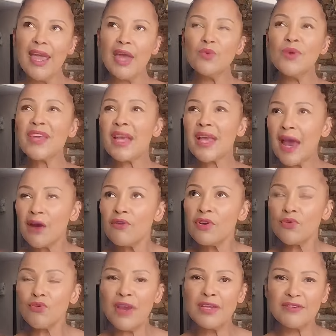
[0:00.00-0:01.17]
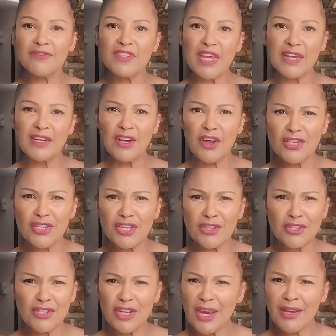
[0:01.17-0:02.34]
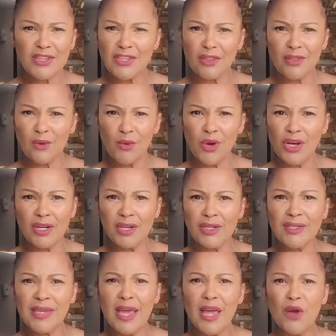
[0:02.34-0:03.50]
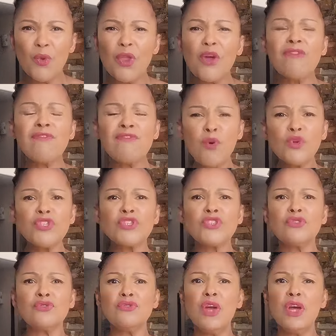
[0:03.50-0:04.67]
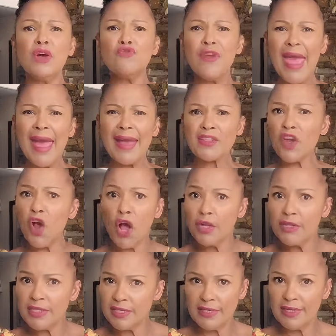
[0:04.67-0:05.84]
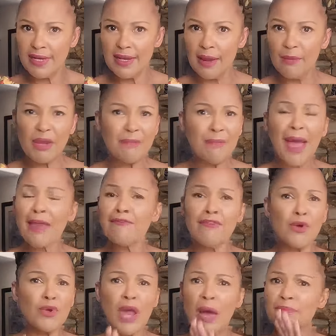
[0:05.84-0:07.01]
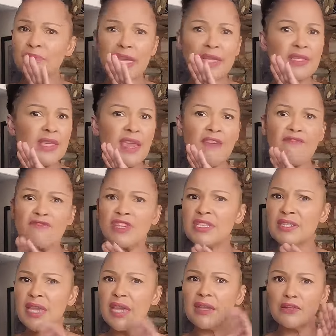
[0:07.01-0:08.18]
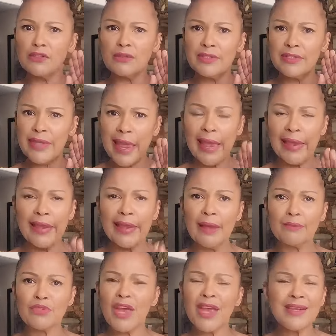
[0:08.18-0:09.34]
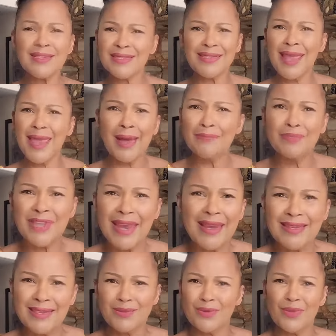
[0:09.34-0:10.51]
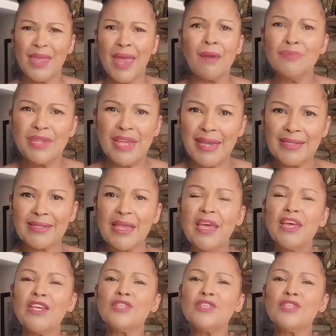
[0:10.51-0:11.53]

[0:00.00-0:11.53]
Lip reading: And with the current rate of technological change in the world, we are forced to react constantly. I mean, my phone updates every single day. I'm trying to stay updated with the updates.